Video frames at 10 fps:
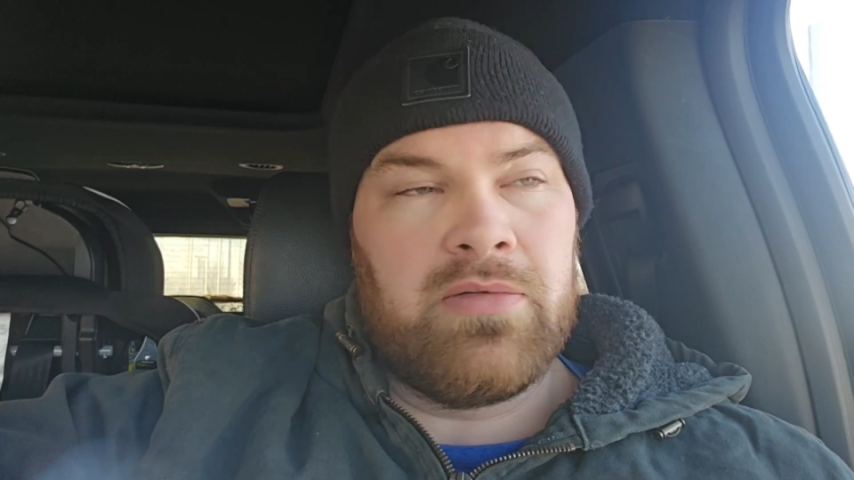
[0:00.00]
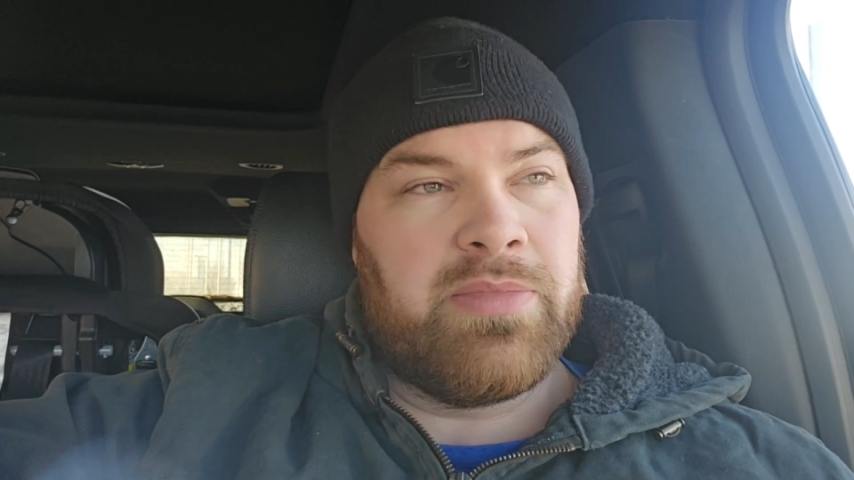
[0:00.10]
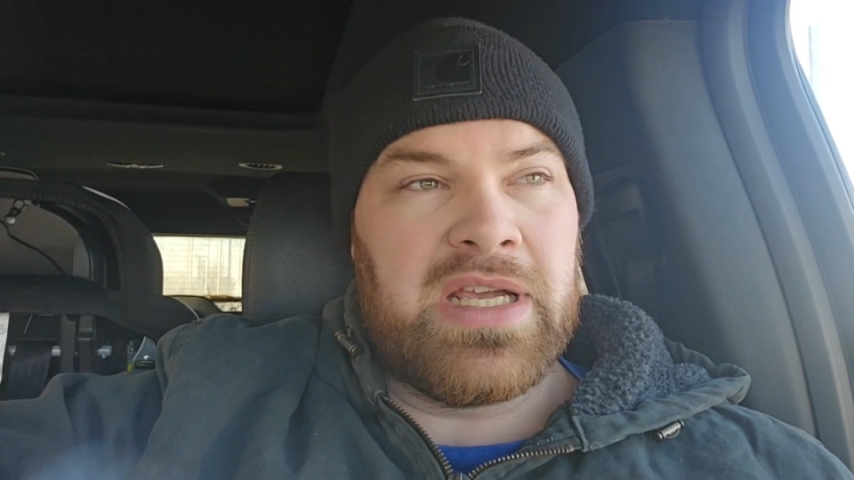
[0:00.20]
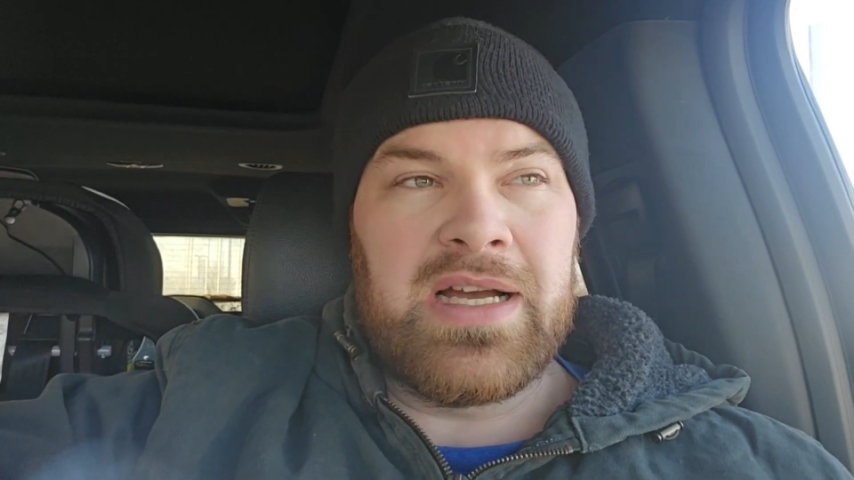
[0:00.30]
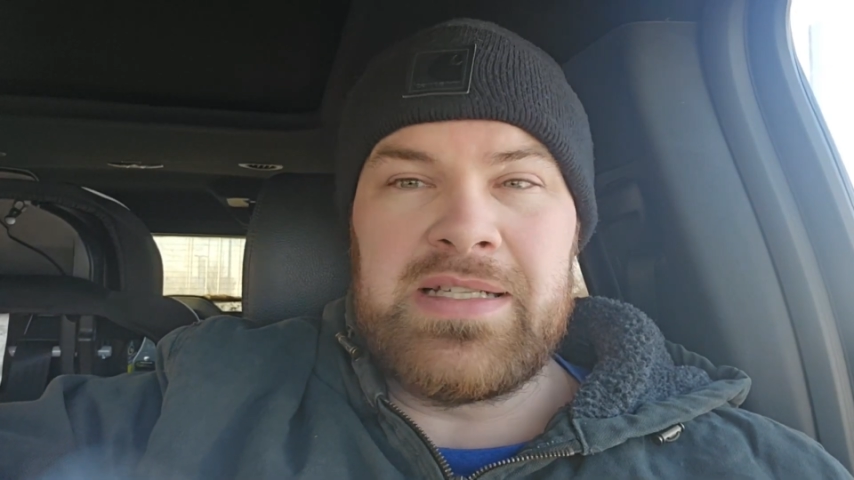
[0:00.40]

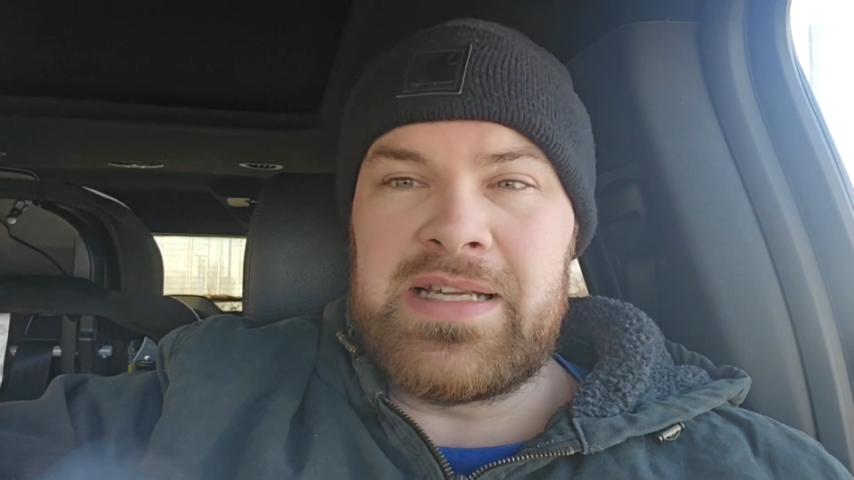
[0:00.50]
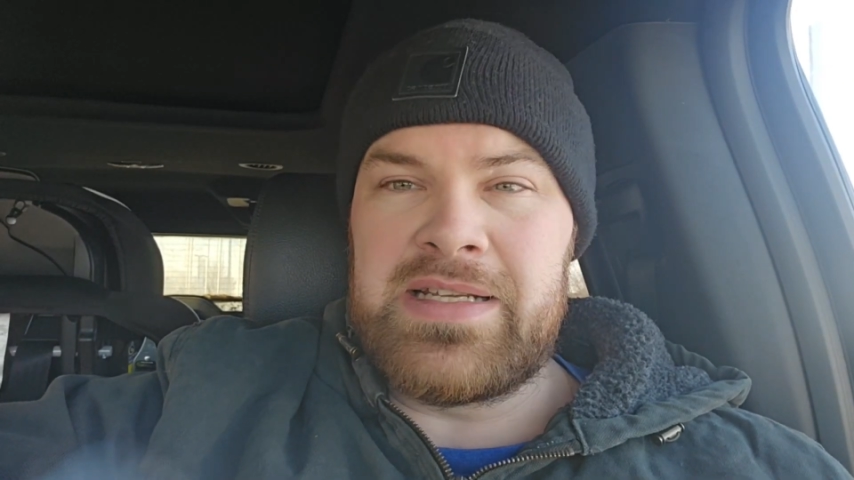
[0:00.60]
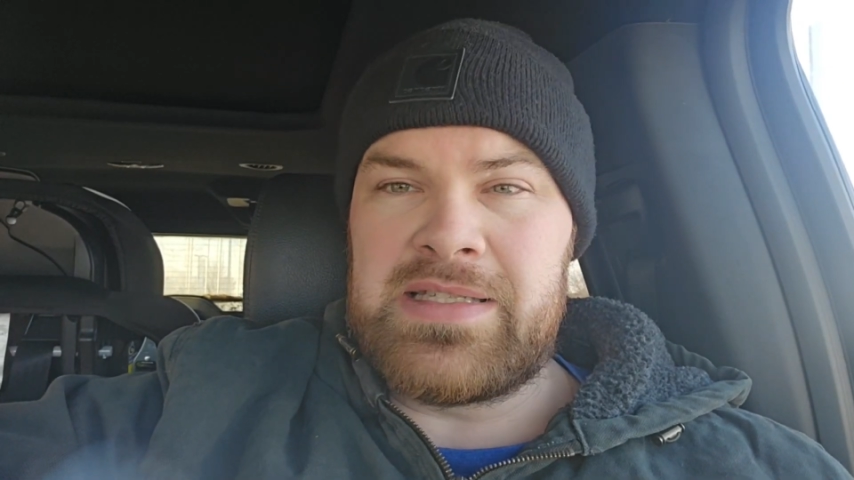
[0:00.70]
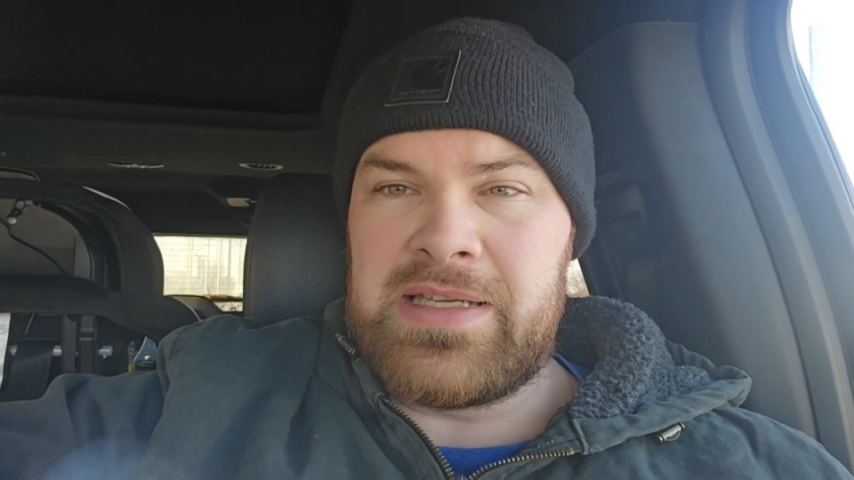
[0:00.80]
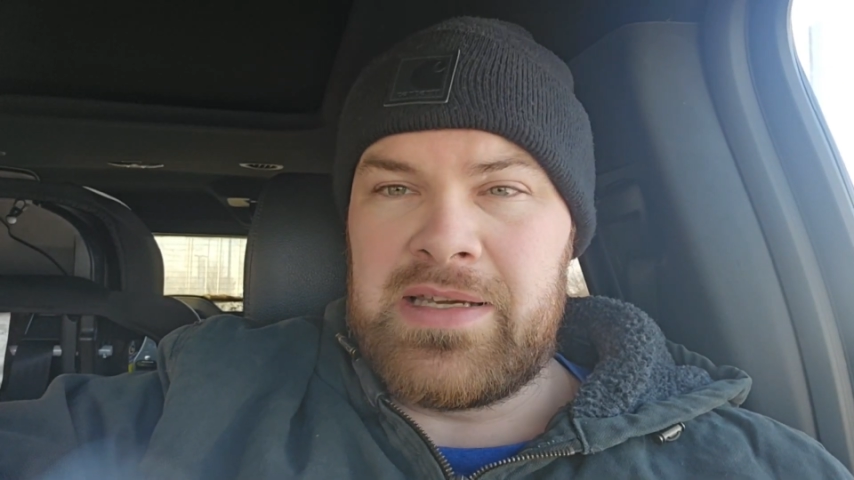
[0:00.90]
because it
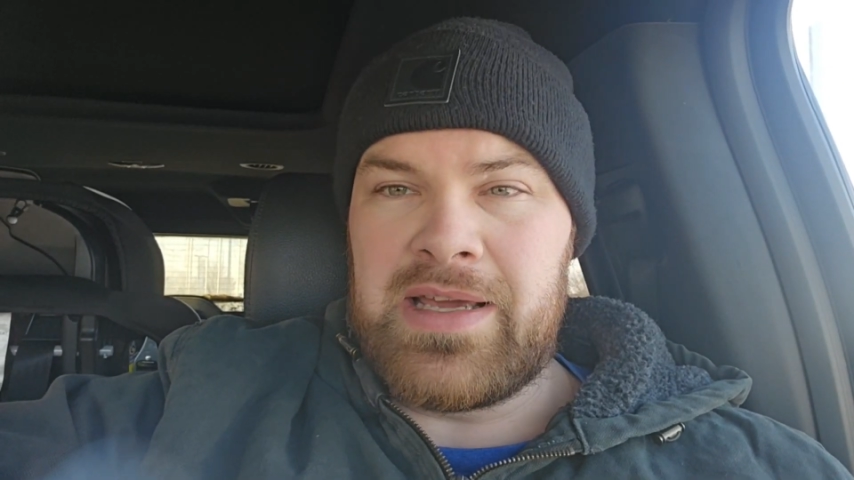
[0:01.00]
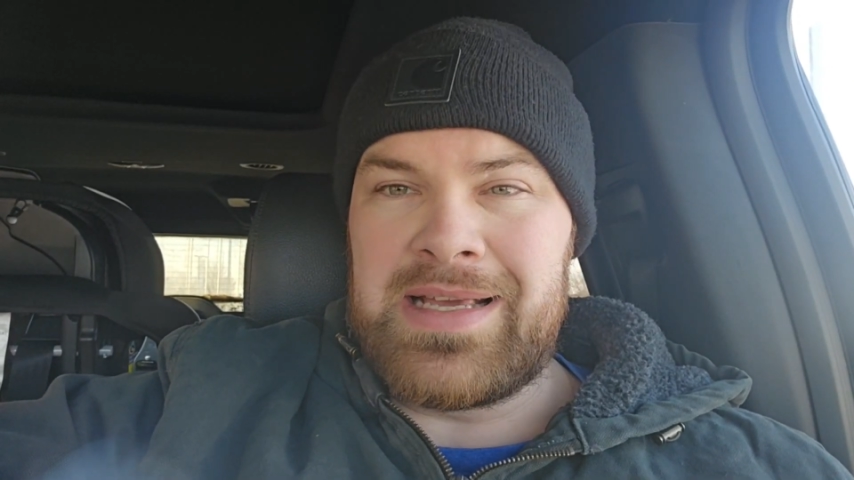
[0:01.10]
is the